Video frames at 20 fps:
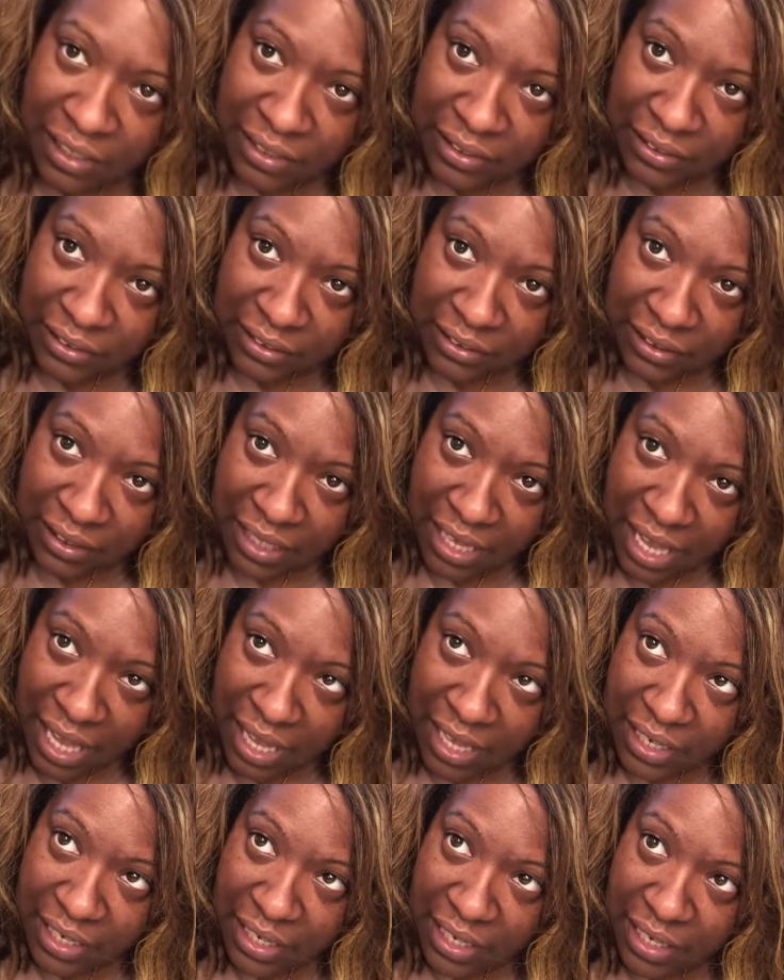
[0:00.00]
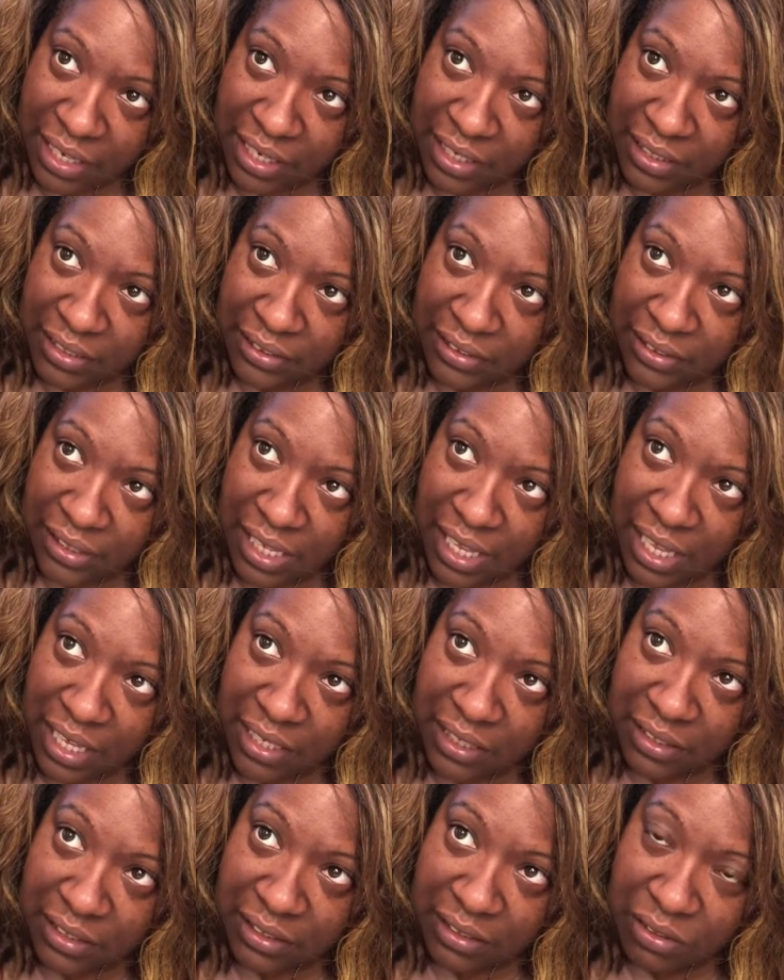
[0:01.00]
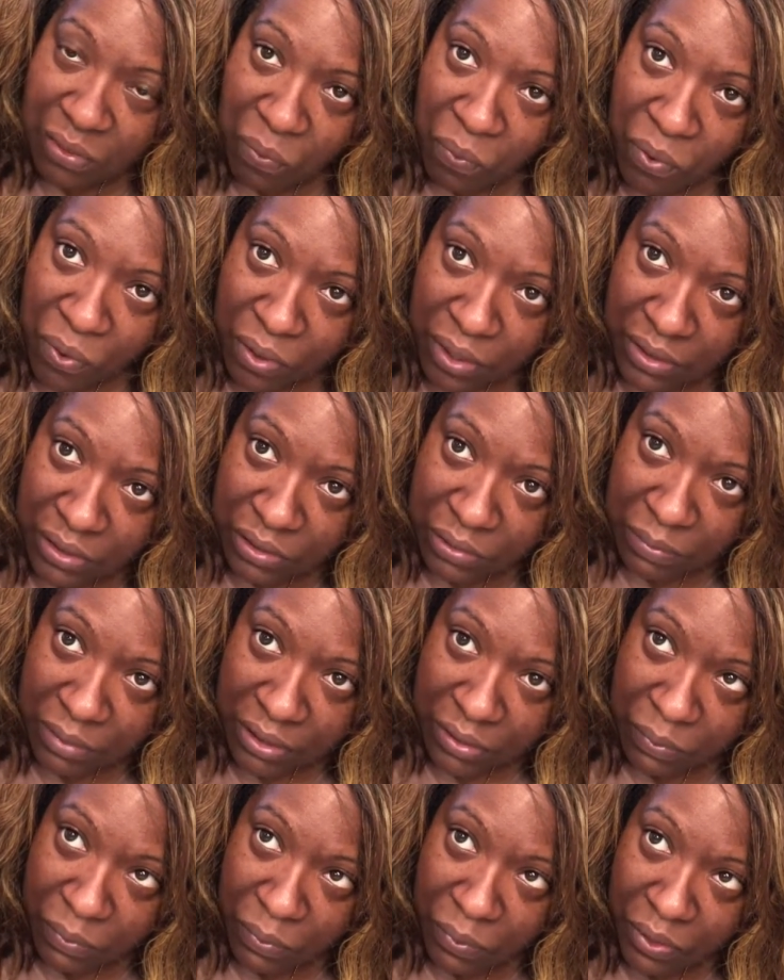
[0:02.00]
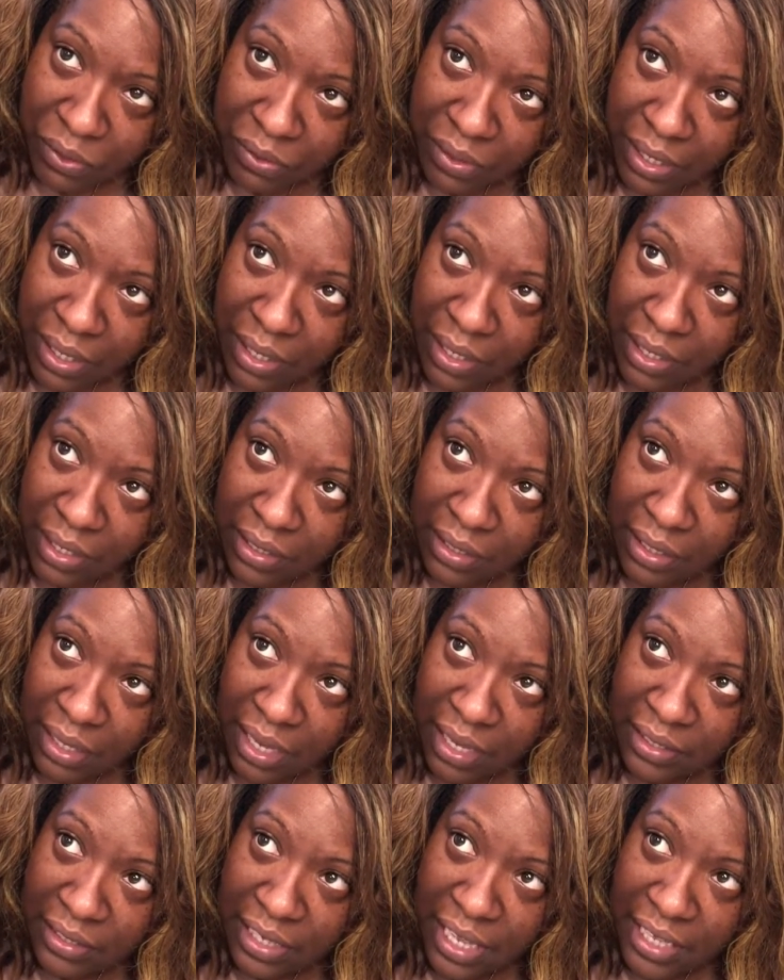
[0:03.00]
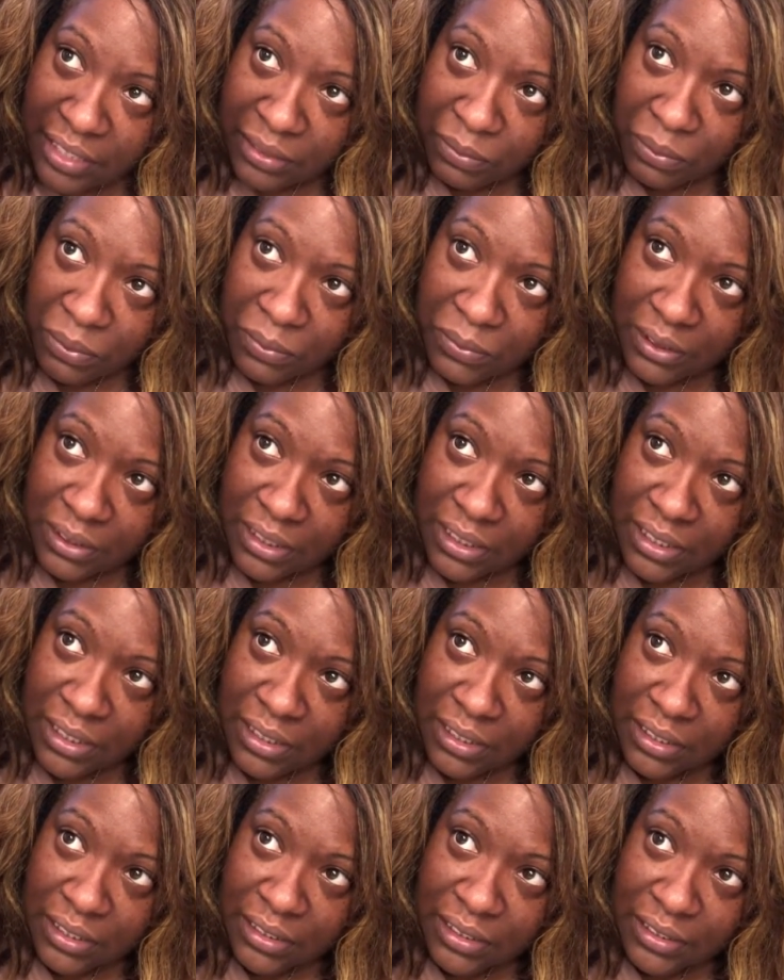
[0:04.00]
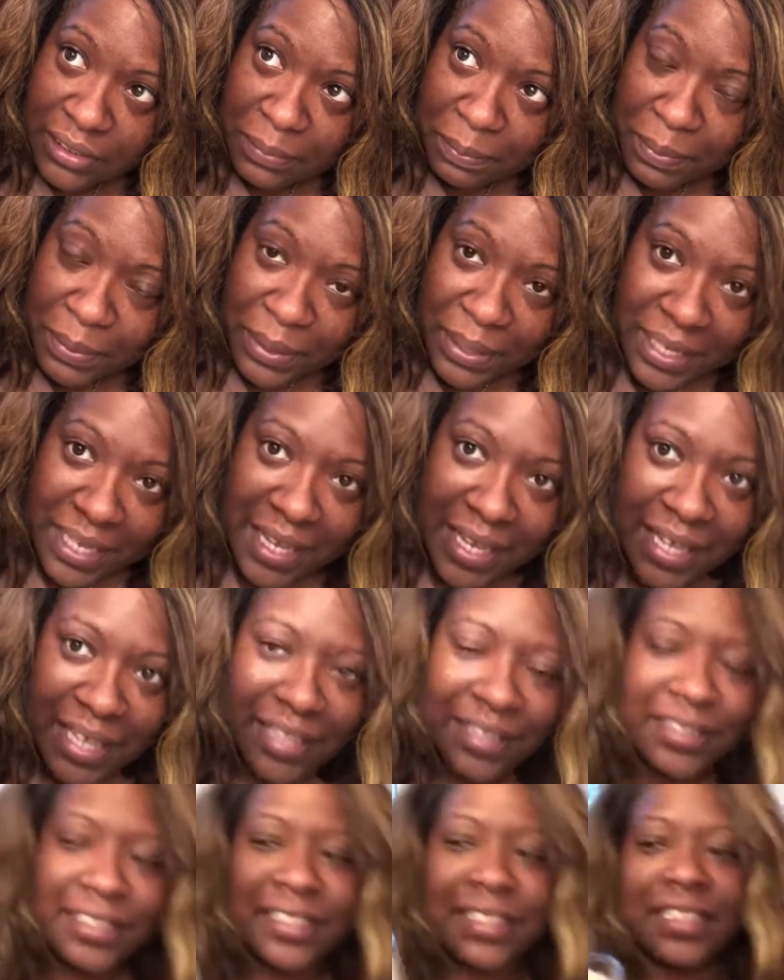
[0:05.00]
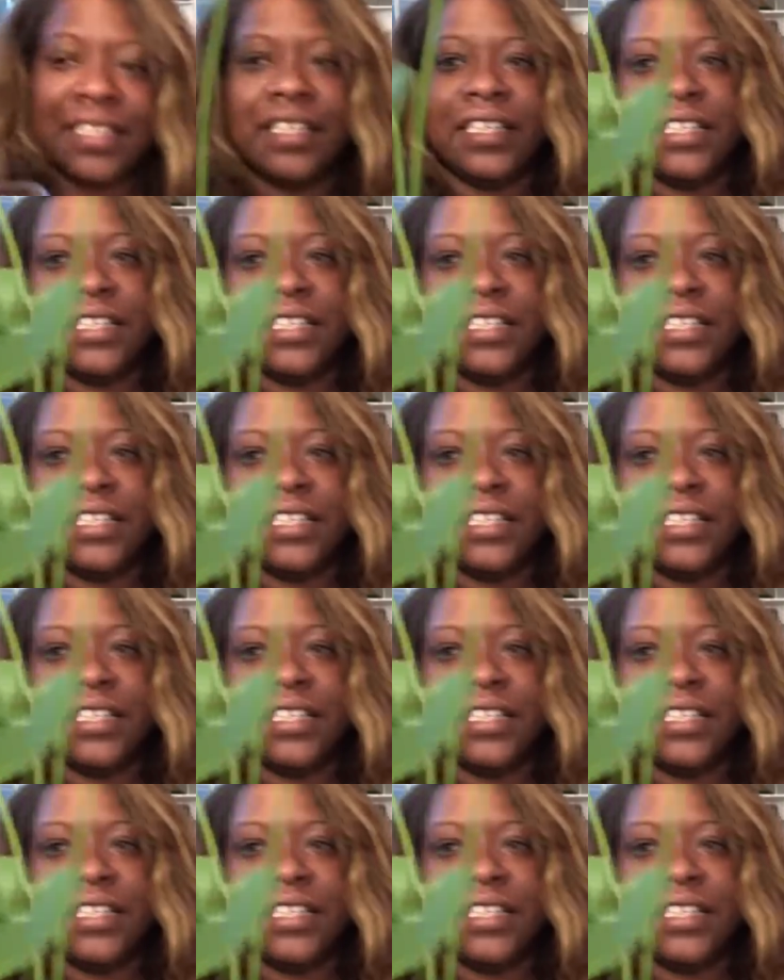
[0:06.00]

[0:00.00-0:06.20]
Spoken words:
You see that? It's like the water, too much water in it, and that's what was killing this plant.